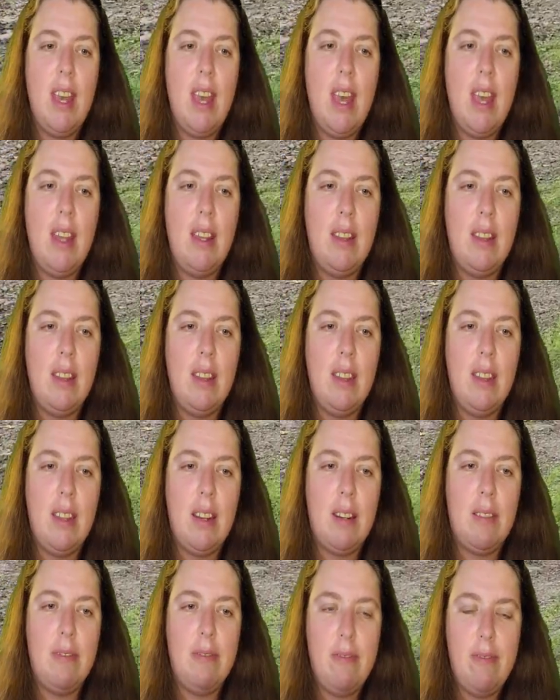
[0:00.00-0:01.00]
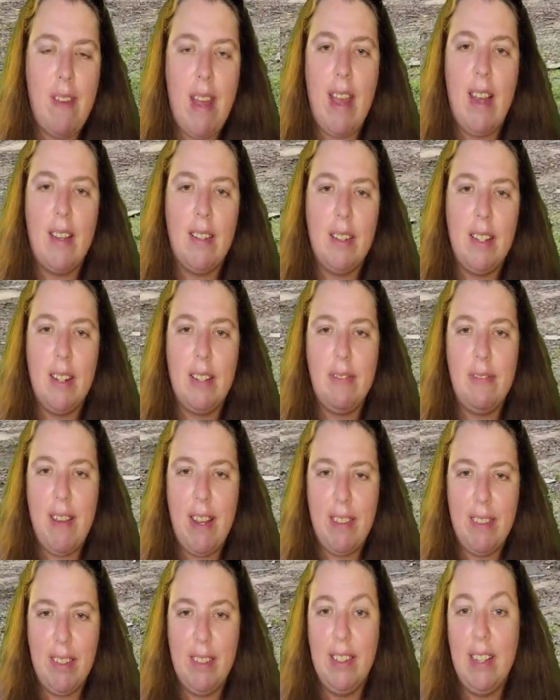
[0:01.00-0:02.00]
and they're found